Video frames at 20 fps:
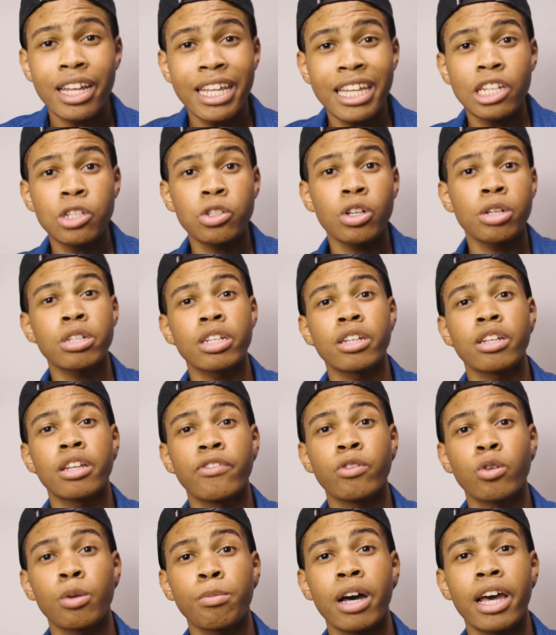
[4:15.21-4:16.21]
Link in the description
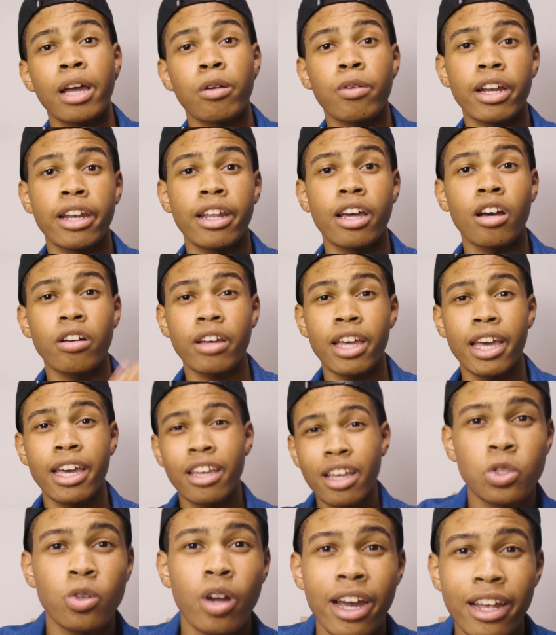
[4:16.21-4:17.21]
if you wanna buy it right now,
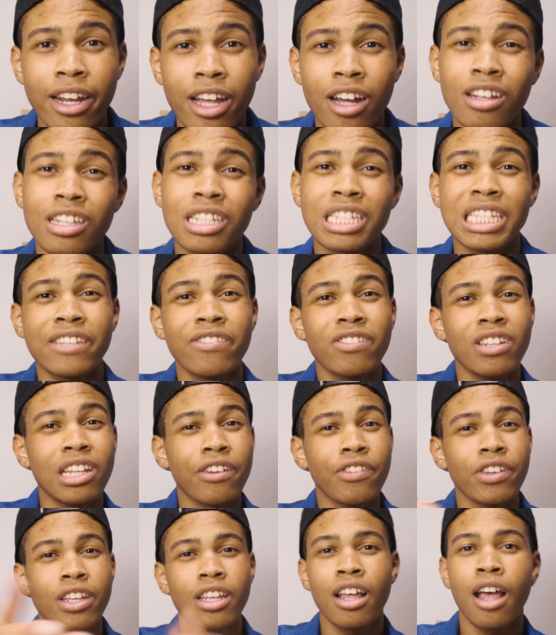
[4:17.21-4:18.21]
okay? Try it out, see if you
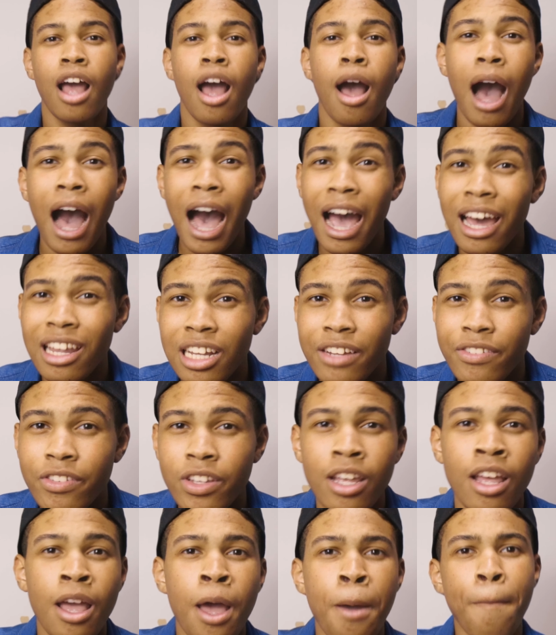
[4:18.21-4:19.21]
love it. I love
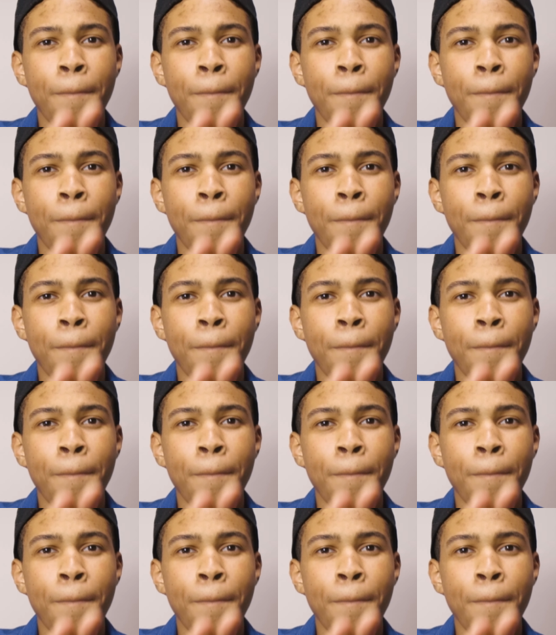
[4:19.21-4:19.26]
it.